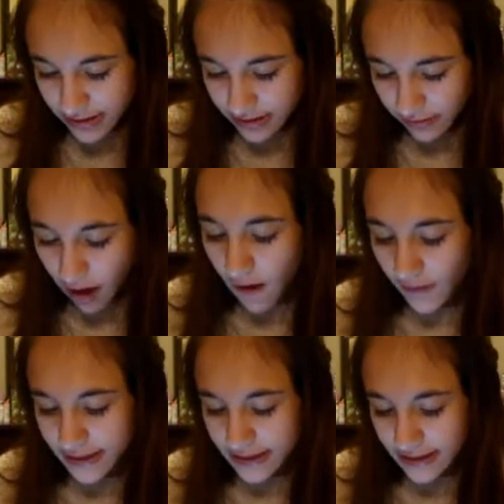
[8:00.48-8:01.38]
to do
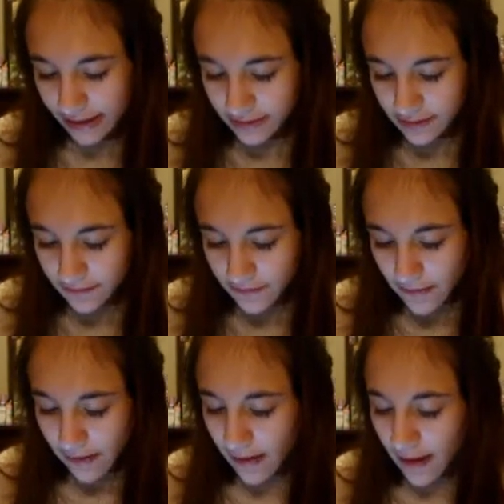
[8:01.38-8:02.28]
all these things.
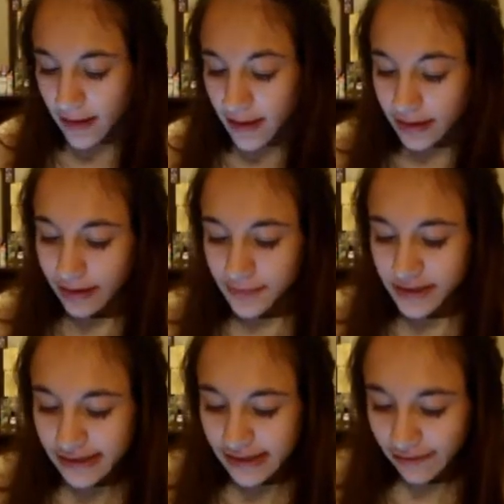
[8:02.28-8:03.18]
Number
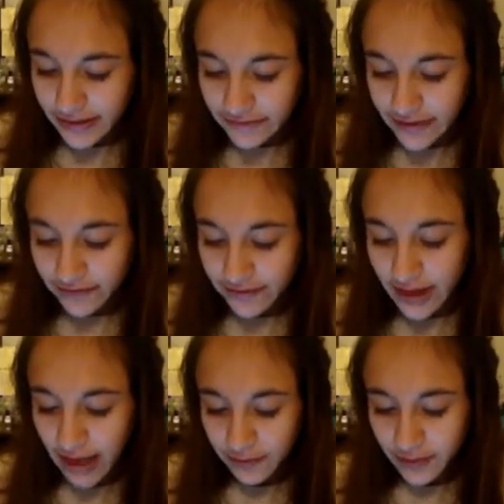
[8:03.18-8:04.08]
7, favorite
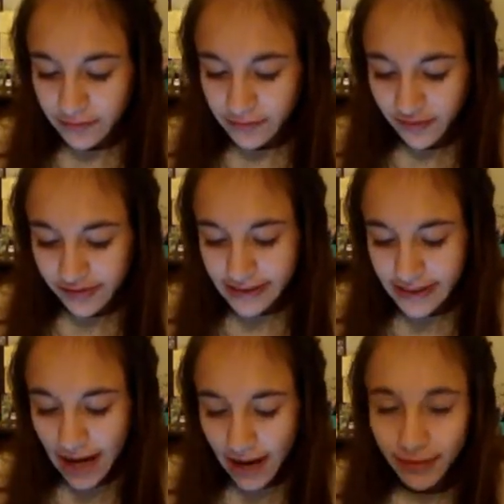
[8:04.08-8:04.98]
Halloween movie.
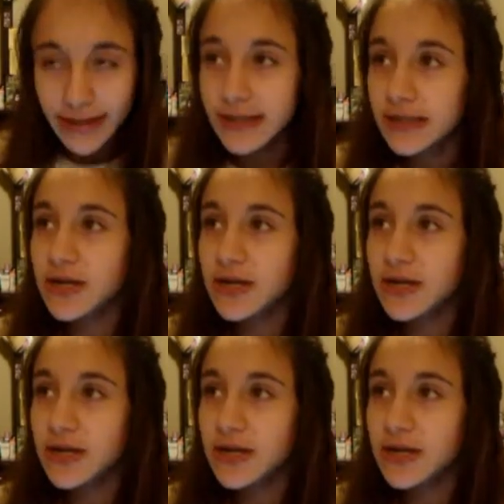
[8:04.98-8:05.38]
Now, it is